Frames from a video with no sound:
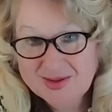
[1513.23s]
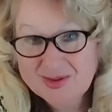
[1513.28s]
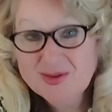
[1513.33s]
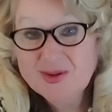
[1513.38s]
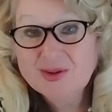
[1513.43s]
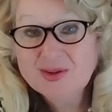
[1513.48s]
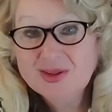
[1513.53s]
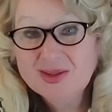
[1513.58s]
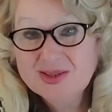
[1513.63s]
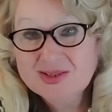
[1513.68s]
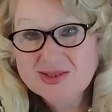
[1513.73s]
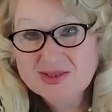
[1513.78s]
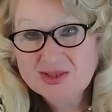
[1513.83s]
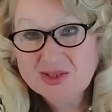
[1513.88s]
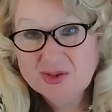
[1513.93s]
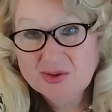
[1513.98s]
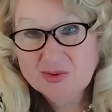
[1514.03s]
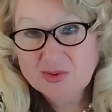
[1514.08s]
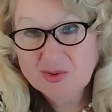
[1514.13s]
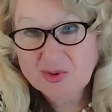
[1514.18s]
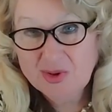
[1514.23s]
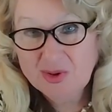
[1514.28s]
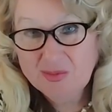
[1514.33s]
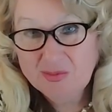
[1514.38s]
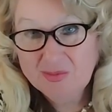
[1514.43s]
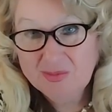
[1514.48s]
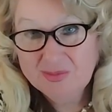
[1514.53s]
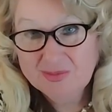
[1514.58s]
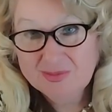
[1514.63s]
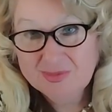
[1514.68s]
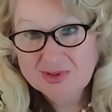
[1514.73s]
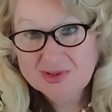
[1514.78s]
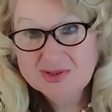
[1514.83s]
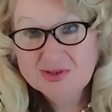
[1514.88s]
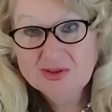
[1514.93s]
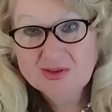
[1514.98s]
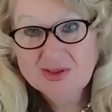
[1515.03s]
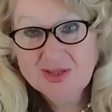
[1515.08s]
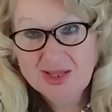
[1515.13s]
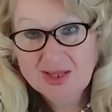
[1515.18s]
not listening to him. It's
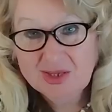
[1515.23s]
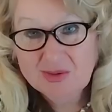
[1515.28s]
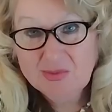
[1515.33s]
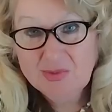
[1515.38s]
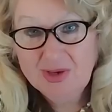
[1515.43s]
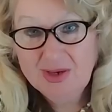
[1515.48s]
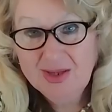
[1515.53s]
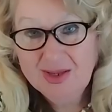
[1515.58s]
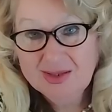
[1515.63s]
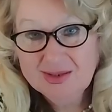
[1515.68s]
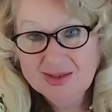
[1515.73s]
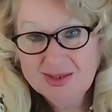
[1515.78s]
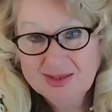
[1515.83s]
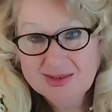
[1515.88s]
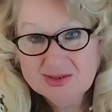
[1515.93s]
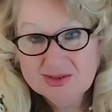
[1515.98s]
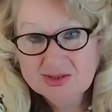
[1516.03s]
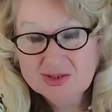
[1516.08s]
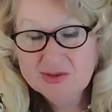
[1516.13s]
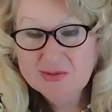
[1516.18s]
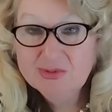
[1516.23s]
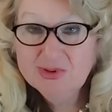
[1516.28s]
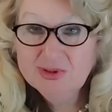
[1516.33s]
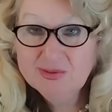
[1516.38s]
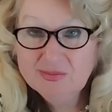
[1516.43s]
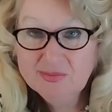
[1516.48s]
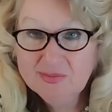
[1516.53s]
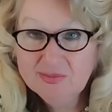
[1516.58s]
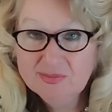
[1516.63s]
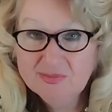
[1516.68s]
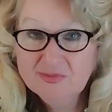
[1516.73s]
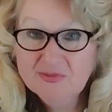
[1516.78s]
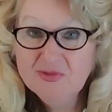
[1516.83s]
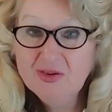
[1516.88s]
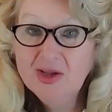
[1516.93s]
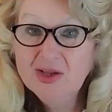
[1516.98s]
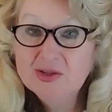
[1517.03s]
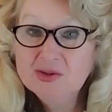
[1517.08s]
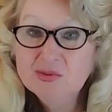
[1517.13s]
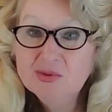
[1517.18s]
not like Melania. She will
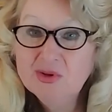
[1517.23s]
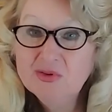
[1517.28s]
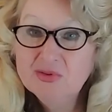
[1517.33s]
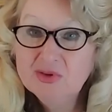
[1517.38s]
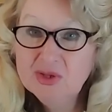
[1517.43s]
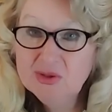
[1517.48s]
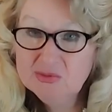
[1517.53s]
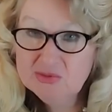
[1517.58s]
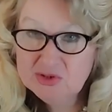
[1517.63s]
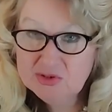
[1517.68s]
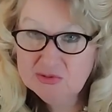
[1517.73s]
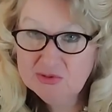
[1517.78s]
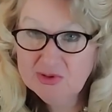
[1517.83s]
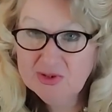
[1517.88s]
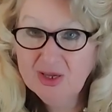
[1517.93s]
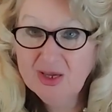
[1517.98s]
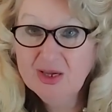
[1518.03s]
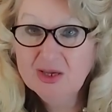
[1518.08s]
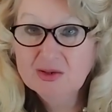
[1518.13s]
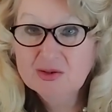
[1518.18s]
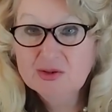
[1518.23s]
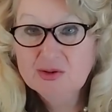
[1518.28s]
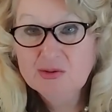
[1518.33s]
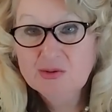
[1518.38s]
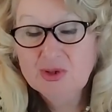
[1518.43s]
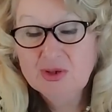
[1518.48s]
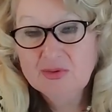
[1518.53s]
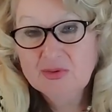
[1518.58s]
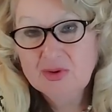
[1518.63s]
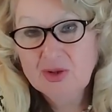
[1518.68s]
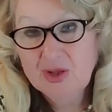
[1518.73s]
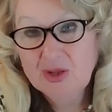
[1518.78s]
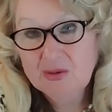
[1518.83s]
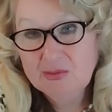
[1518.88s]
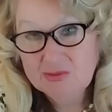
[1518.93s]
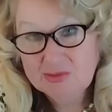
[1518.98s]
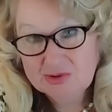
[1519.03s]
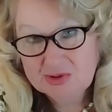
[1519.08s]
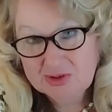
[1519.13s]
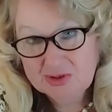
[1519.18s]
fight with him, she will argue with
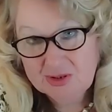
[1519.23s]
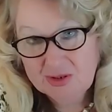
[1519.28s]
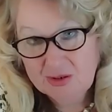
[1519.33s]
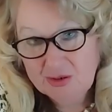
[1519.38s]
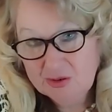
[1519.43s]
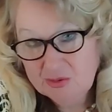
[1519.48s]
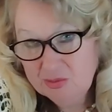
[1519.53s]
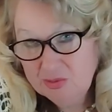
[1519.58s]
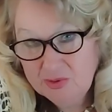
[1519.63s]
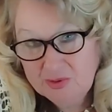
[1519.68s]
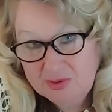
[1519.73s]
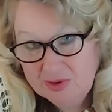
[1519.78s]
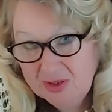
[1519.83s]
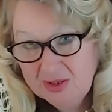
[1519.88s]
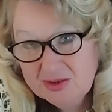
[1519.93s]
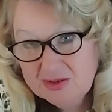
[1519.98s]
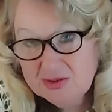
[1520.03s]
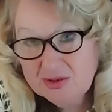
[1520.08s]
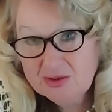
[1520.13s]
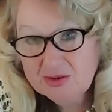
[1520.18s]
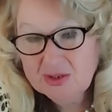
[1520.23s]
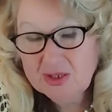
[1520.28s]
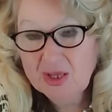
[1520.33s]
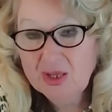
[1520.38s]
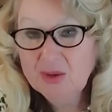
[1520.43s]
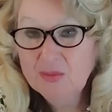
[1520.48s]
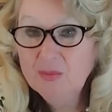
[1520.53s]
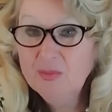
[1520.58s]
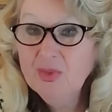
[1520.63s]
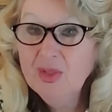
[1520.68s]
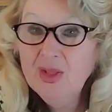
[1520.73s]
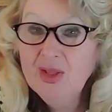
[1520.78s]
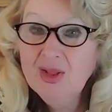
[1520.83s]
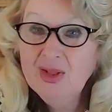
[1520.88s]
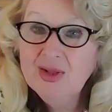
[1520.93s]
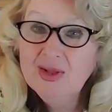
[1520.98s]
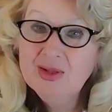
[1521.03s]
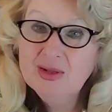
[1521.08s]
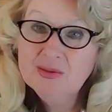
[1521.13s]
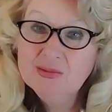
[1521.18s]
him, she called police on him
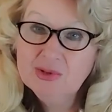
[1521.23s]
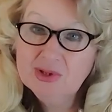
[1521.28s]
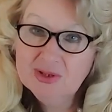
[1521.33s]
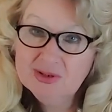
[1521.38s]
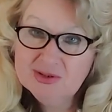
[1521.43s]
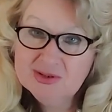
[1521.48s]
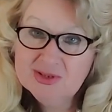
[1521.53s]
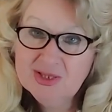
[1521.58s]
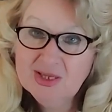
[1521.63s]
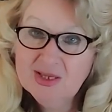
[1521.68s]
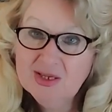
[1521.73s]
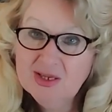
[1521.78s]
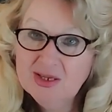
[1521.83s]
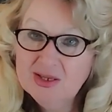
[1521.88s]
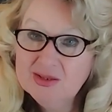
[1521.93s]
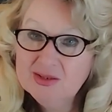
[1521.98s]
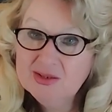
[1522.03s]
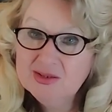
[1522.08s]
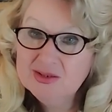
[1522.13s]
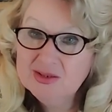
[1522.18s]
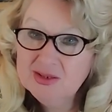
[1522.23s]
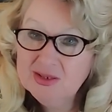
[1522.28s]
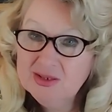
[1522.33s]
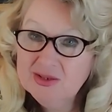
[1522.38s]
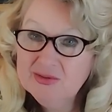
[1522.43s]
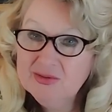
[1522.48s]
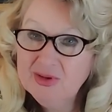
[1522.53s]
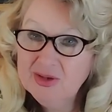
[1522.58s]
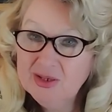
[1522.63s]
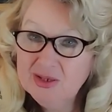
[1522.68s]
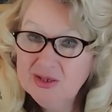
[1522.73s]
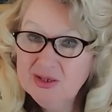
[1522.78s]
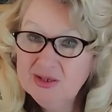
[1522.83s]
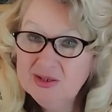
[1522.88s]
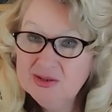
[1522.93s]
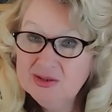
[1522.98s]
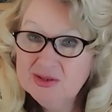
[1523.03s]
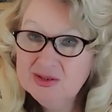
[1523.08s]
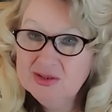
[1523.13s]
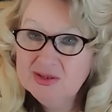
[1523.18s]
because they had really
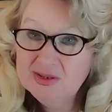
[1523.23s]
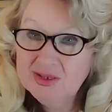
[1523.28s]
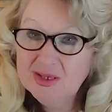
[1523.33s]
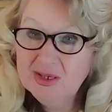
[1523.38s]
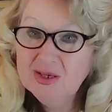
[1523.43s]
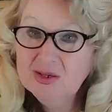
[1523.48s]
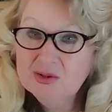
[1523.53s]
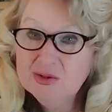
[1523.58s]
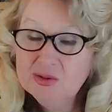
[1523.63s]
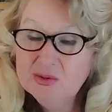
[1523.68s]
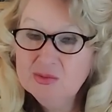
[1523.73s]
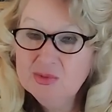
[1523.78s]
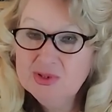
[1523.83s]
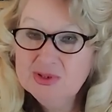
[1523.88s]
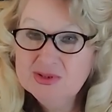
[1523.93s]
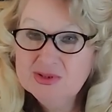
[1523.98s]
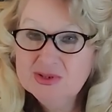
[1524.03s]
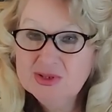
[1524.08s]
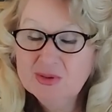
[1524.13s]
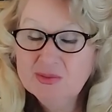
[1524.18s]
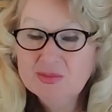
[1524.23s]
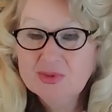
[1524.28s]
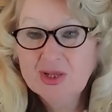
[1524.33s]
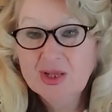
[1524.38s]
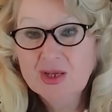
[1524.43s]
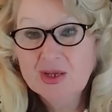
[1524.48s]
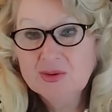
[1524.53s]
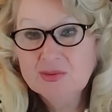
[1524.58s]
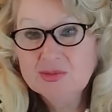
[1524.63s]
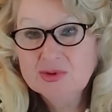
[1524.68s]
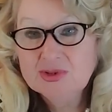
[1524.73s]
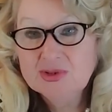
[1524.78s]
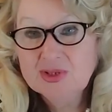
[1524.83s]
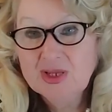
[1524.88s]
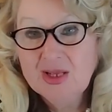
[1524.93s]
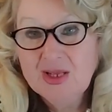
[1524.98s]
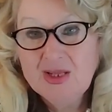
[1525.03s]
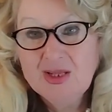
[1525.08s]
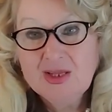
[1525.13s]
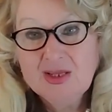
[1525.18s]
violent arguments sometimes.
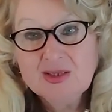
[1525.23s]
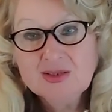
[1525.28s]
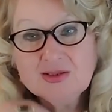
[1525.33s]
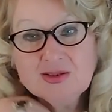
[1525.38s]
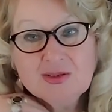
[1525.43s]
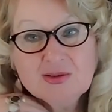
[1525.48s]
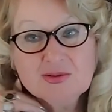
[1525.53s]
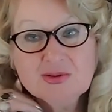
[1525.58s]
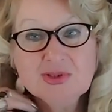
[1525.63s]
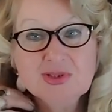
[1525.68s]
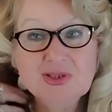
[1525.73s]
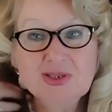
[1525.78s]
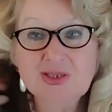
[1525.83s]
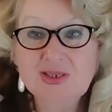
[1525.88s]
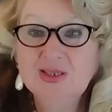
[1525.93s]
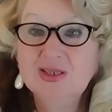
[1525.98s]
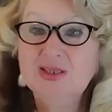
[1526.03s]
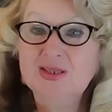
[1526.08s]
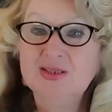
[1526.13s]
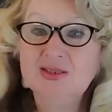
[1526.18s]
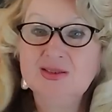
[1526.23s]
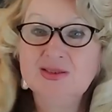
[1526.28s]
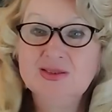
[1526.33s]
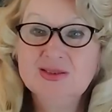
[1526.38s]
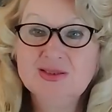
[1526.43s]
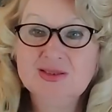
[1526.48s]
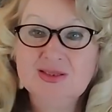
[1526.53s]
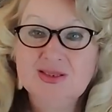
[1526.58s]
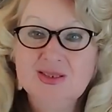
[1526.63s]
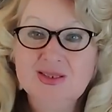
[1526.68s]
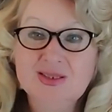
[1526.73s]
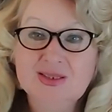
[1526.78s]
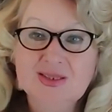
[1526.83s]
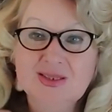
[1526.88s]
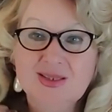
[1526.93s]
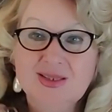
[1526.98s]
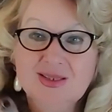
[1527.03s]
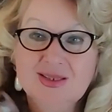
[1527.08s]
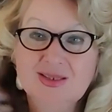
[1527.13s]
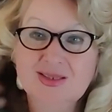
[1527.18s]
So she is
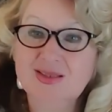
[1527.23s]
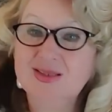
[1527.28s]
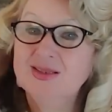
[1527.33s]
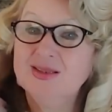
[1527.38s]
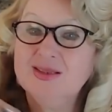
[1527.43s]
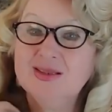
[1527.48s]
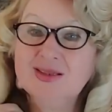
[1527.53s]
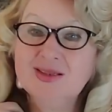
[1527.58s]
uh,